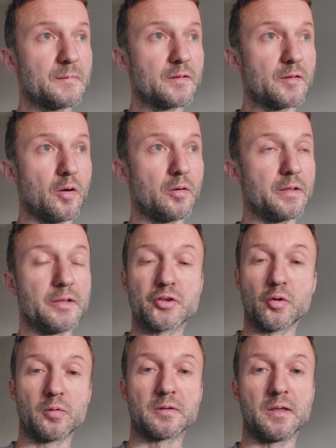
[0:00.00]
So in
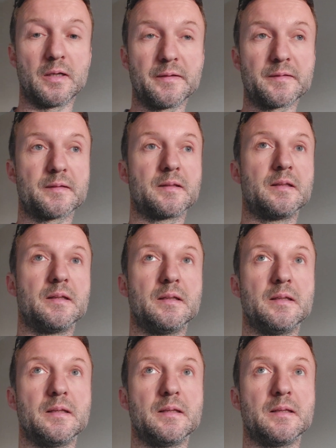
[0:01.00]
short lines,
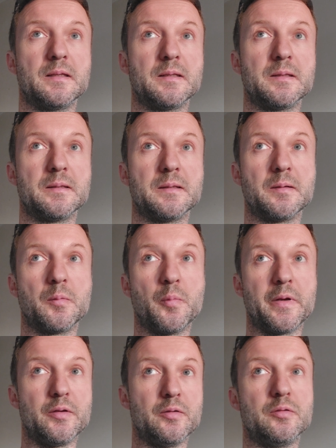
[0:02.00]

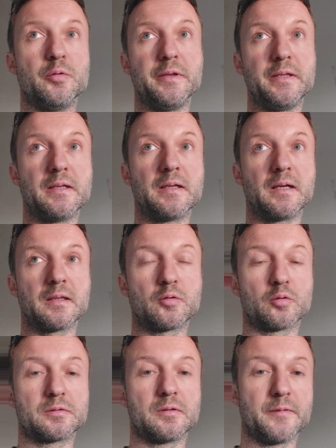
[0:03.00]
when you're doing a
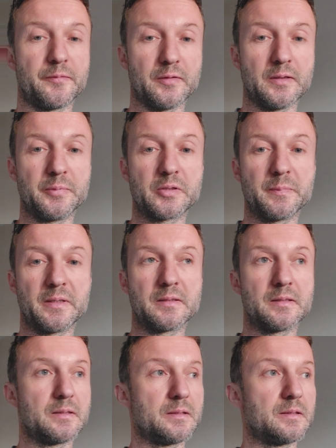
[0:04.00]
total refurbishment,
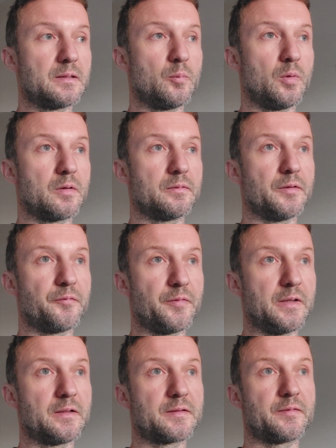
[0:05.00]
one of the
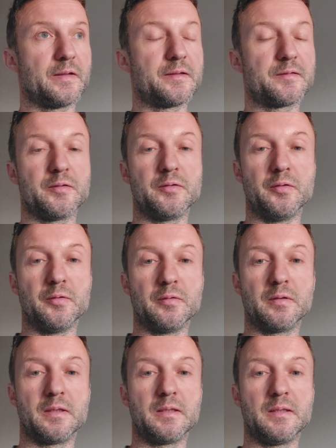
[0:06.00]
first things you
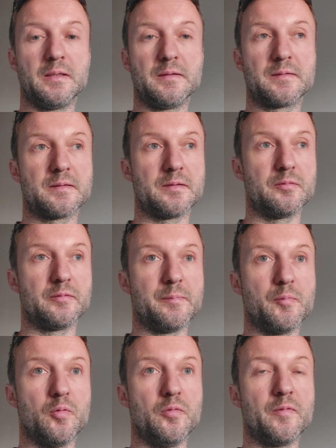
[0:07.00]
do is you
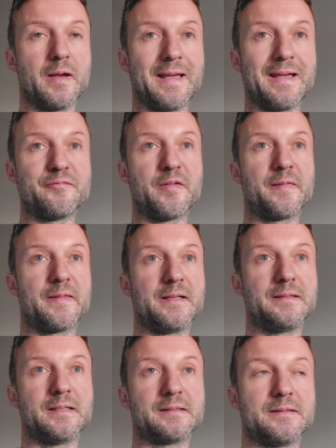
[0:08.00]
remove
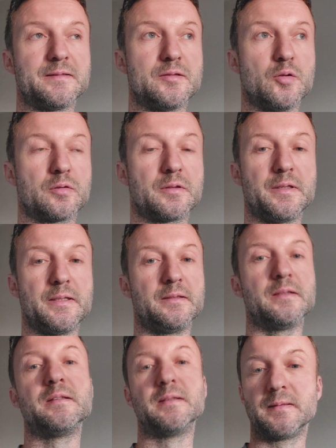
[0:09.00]
everything that is not
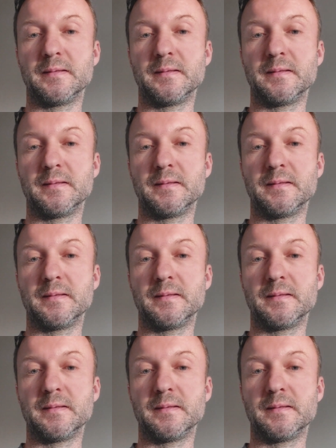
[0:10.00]
needed.